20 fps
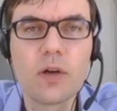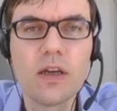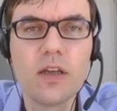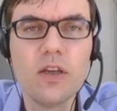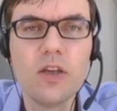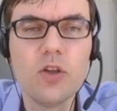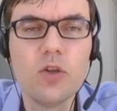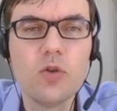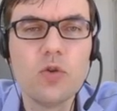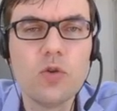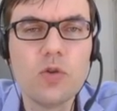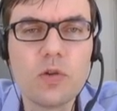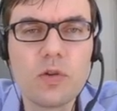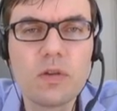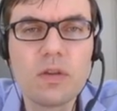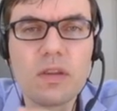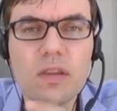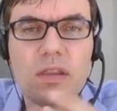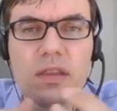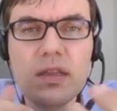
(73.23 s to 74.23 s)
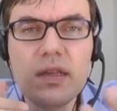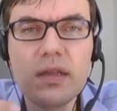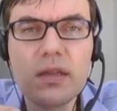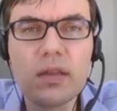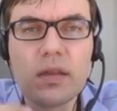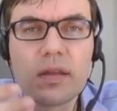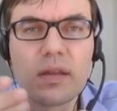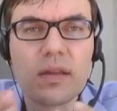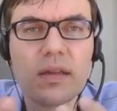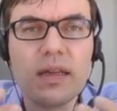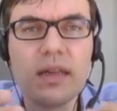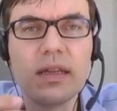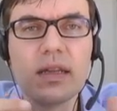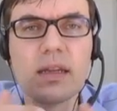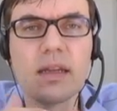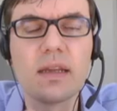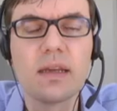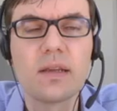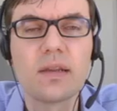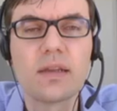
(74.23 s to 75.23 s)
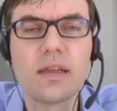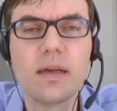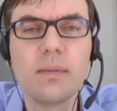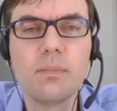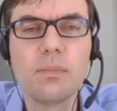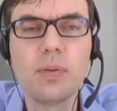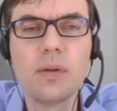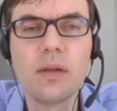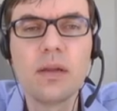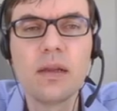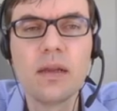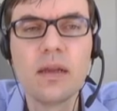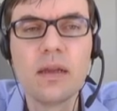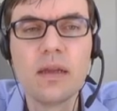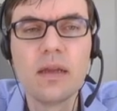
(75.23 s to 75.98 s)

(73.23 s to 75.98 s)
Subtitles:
you see this in an example?